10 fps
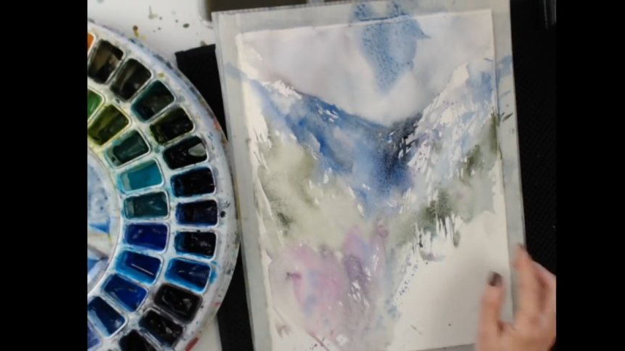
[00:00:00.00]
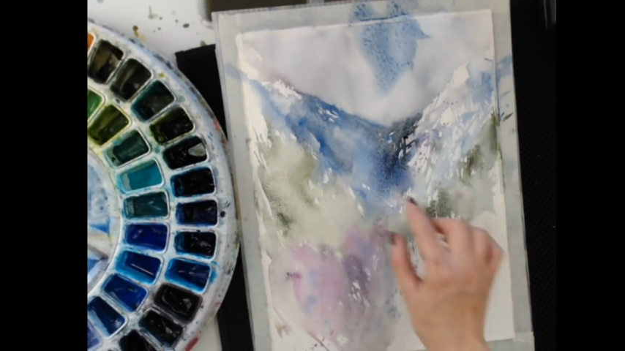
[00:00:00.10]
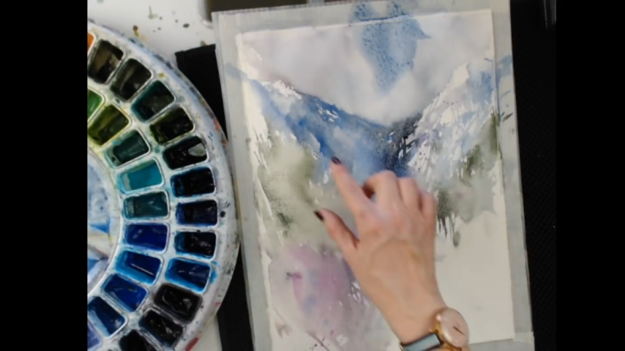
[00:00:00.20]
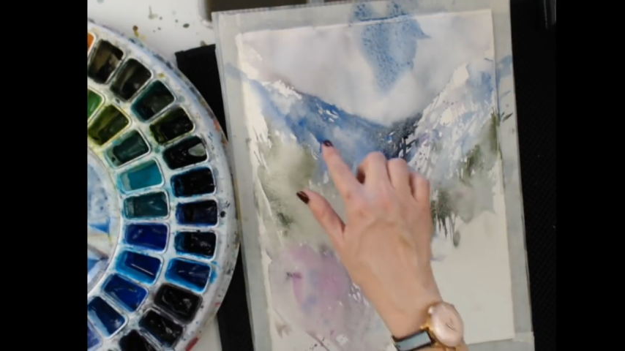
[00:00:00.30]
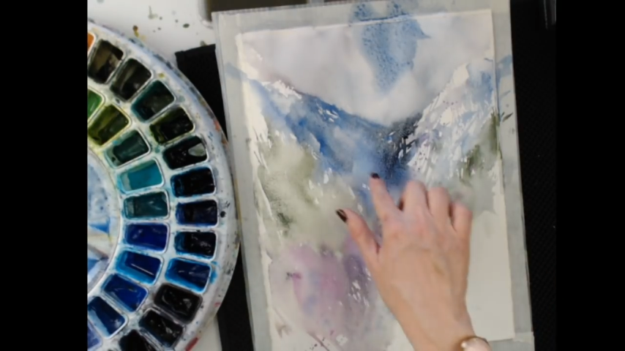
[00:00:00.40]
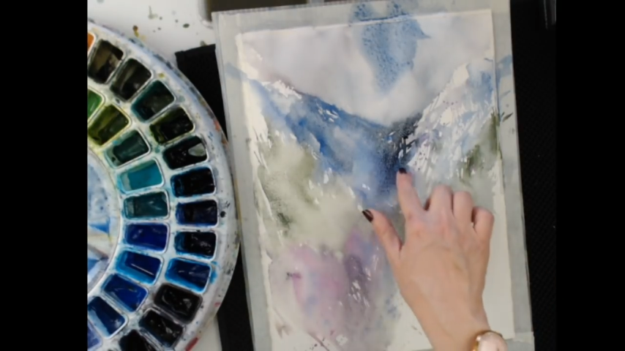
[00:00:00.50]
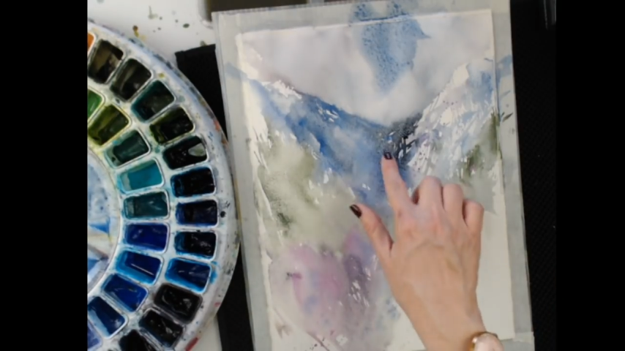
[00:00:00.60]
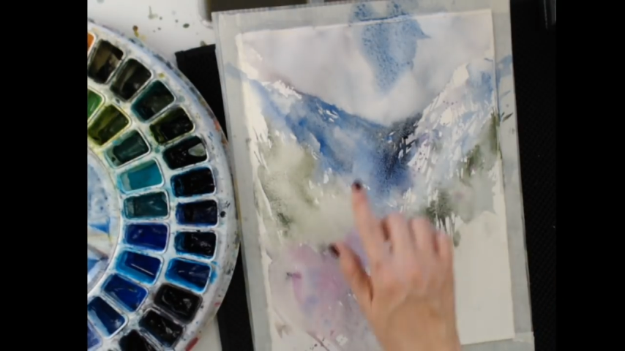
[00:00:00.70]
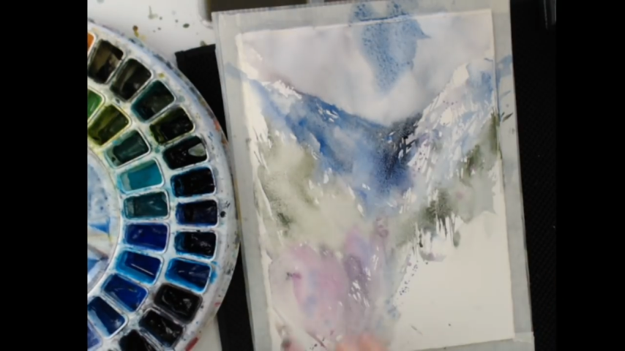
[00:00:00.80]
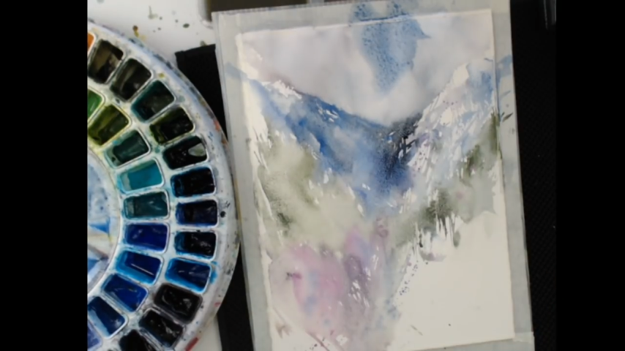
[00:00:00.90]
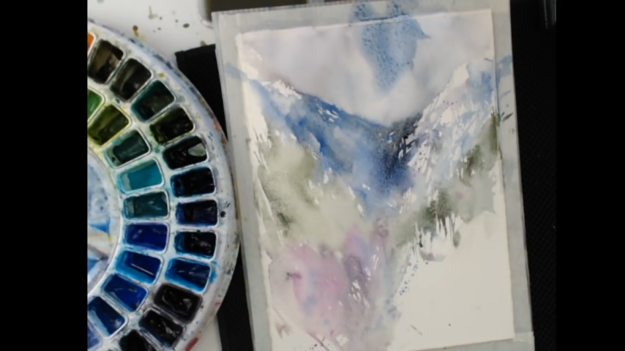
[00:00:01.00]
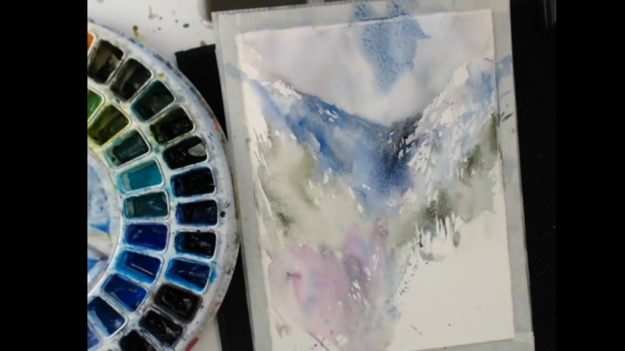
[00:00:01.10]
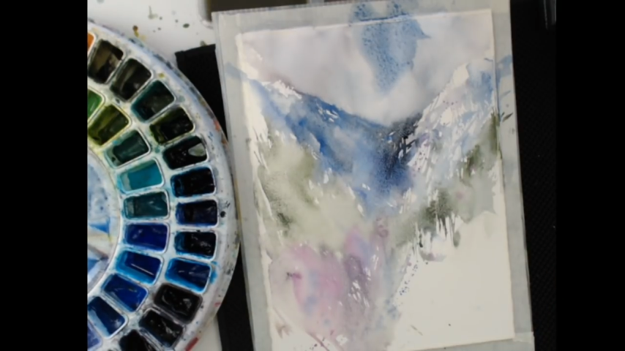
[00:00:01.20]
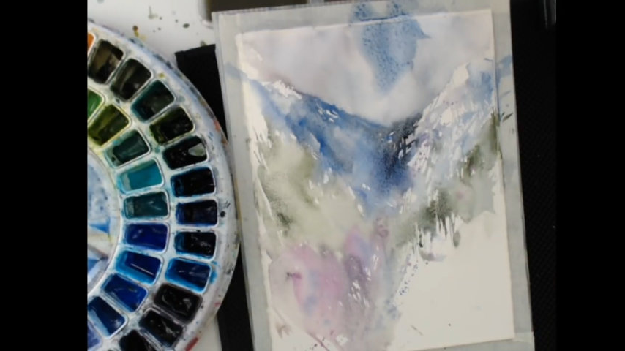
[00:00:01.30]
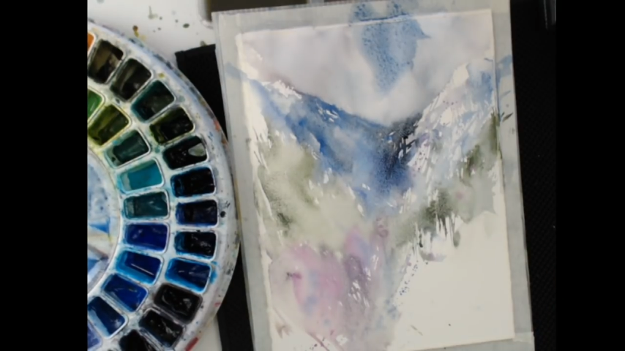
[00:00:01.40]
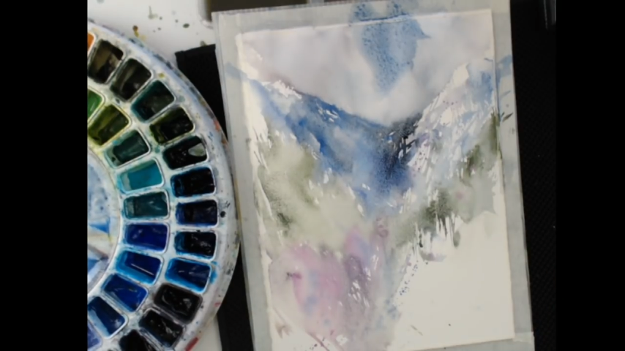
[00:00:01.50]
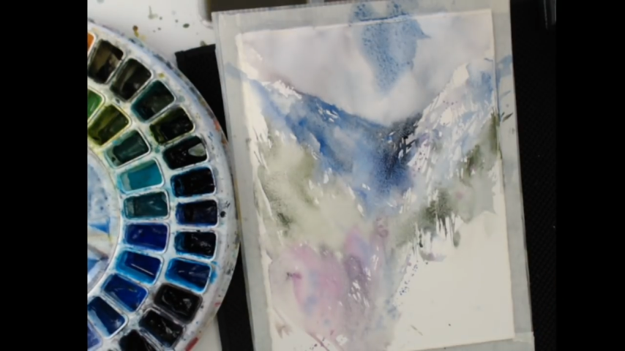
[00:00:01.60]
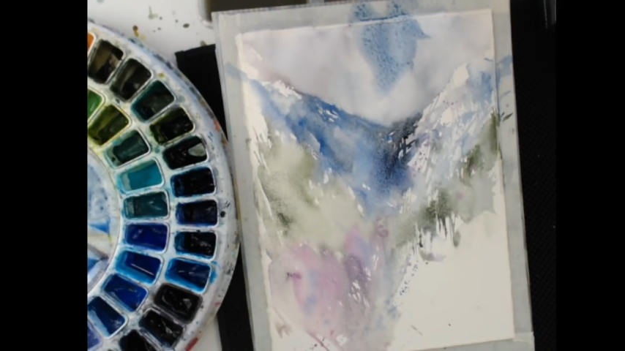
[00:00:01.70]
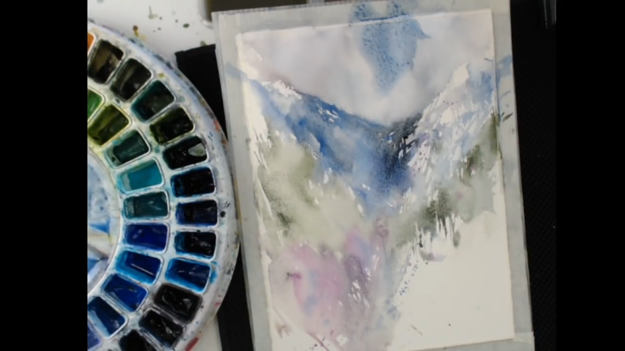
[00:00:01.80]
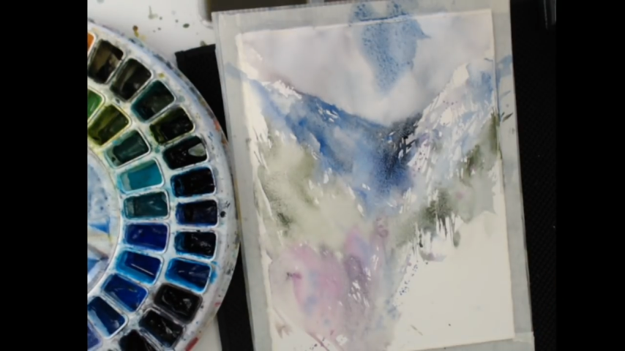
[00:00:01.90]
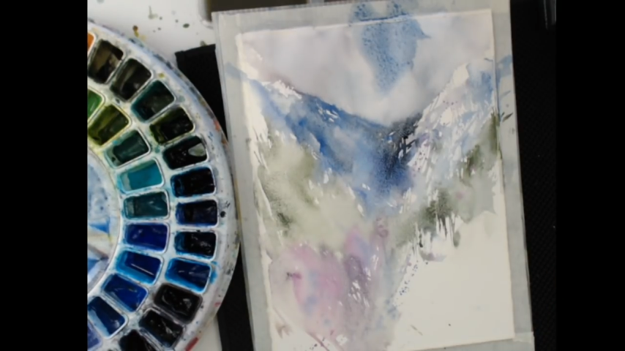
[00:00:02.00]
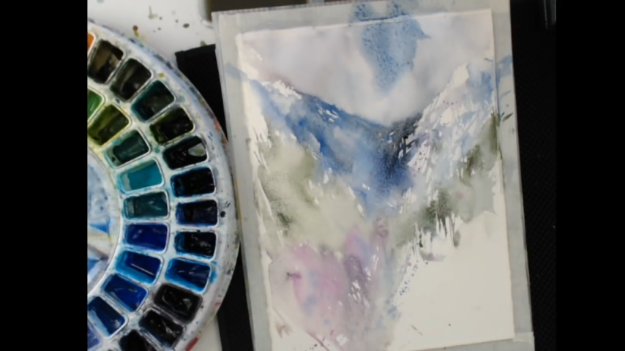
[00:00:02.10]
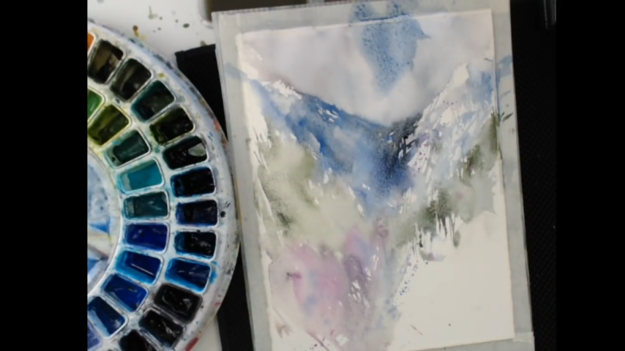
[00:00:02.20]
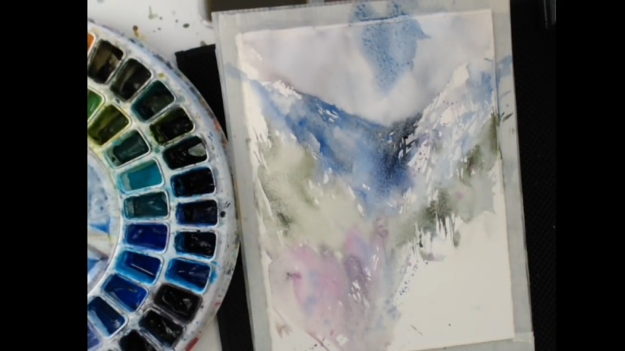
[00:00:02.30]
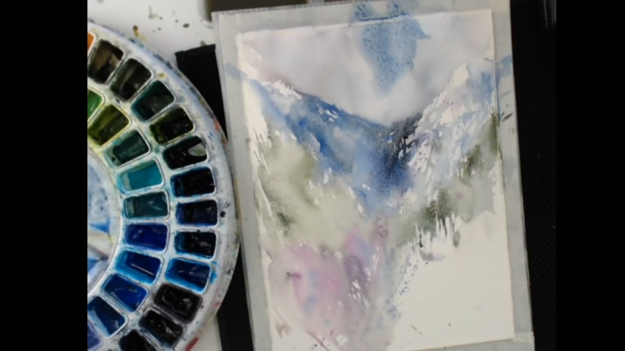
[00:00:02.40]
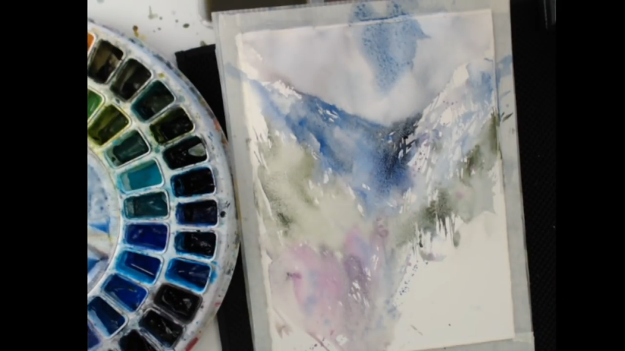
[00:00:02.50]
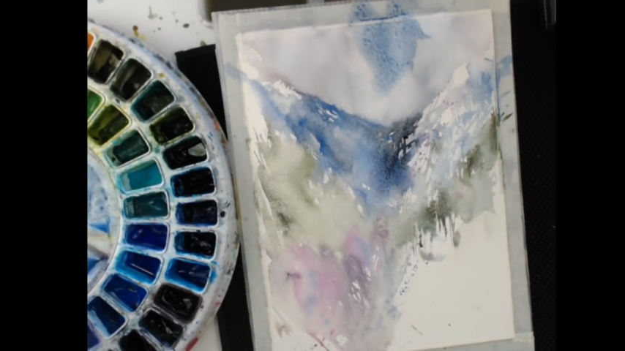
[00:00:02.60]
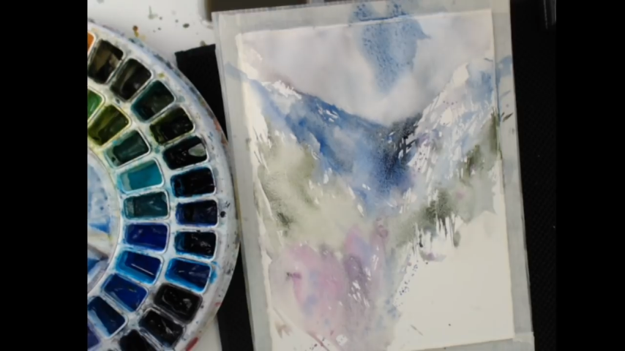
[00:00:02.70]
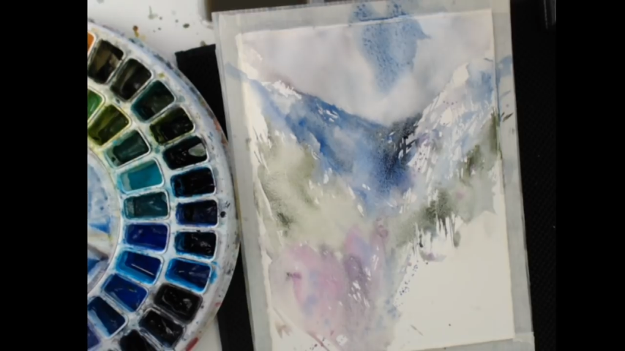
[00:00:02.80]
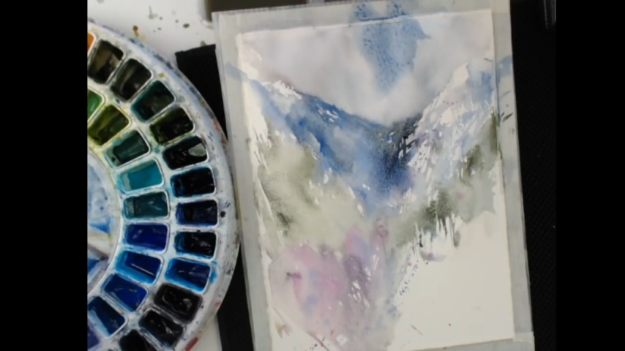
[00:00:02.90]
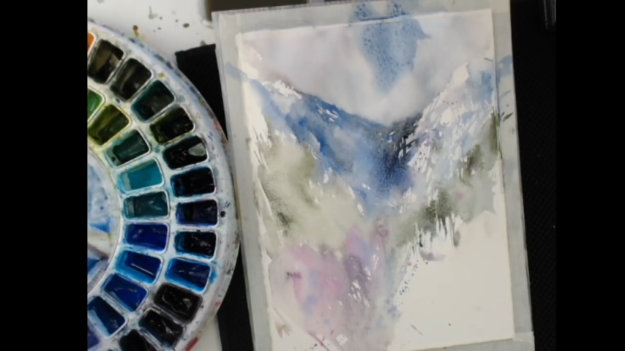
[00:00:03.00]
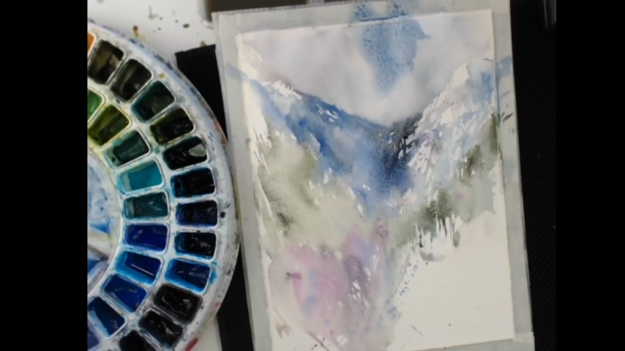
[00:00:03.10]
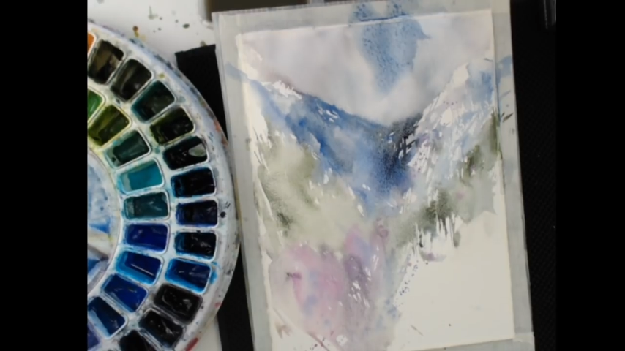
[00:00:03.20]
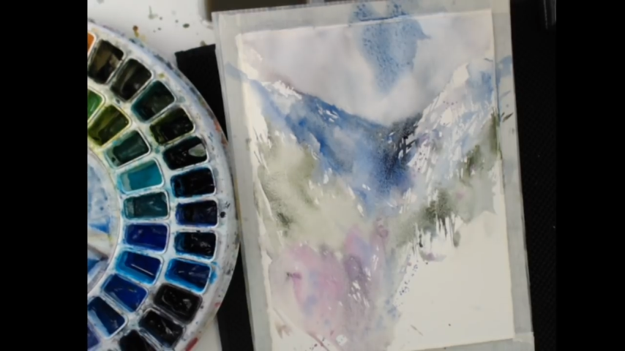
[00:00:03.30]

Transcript: No face is visible, so there are no lips to read.